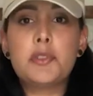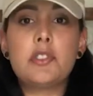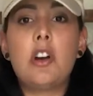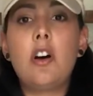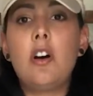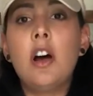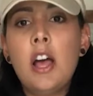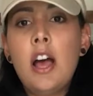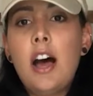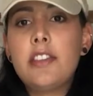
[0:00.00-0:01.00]
so
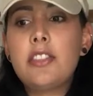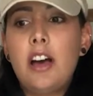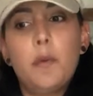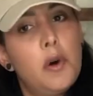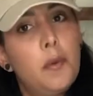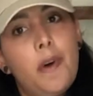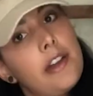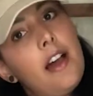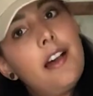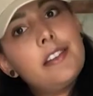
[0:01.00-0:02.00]
I thought, well, why
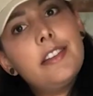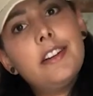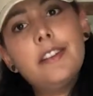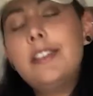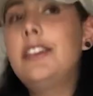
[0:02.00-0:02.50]
not, you know?